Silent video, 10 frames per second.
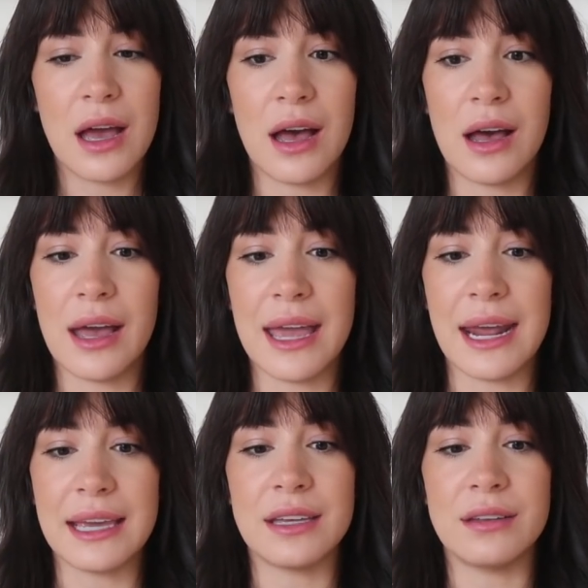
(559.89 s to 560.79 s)
And
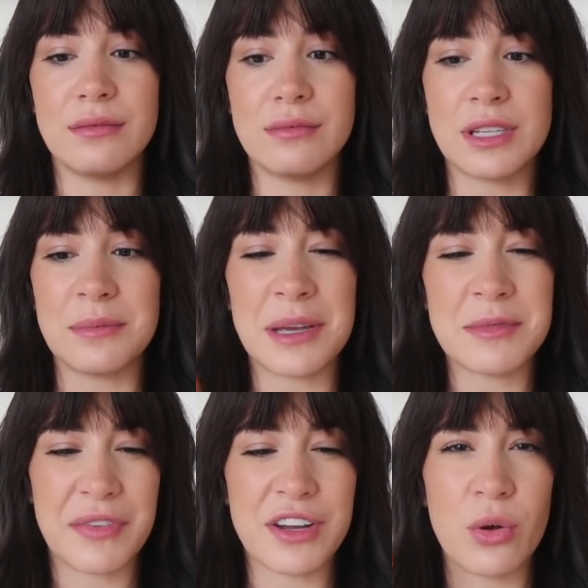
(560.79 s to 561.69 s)
I can,
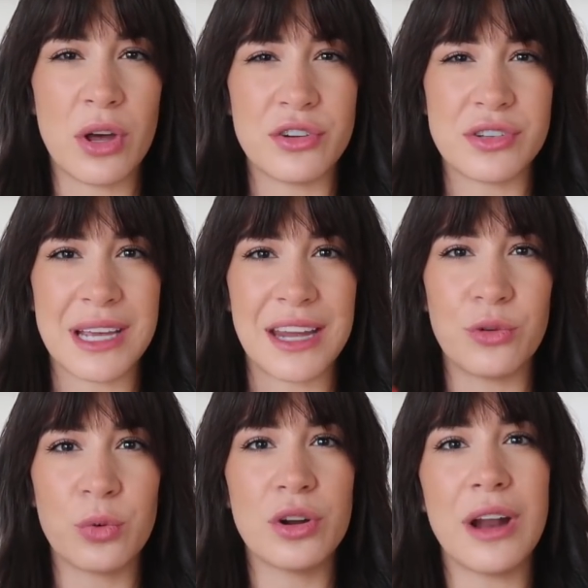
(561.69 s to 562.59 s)
sometimes if I don't understand
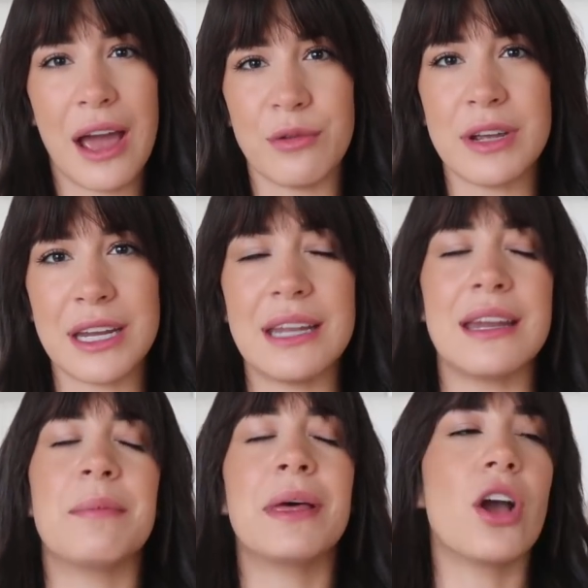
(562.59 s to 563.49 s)
a word, I read it
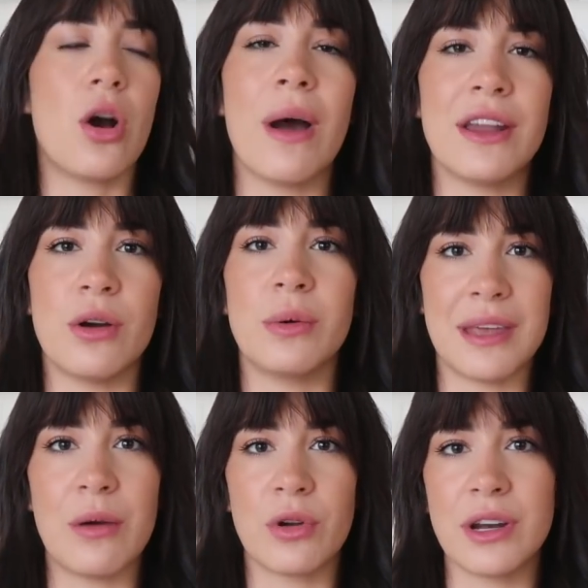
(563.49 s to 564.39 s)
and I'm like, oh, I know what
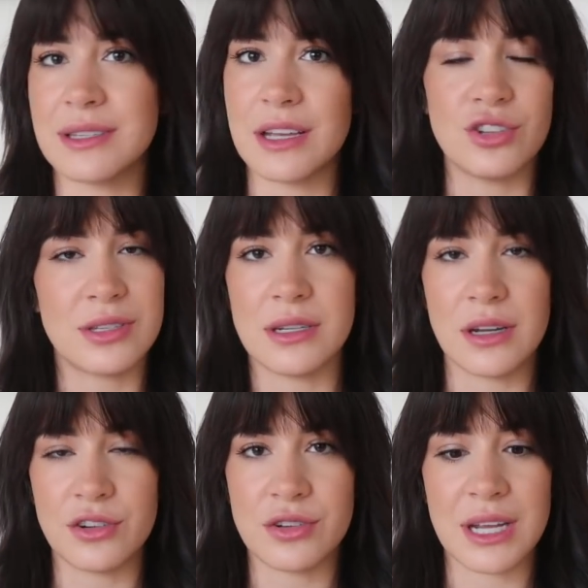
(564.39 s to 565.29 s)
that word is. I just didn't
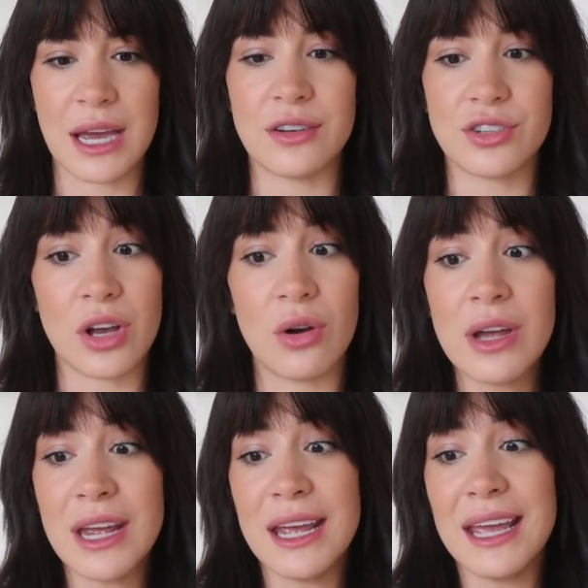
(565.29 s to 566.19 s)
understand. So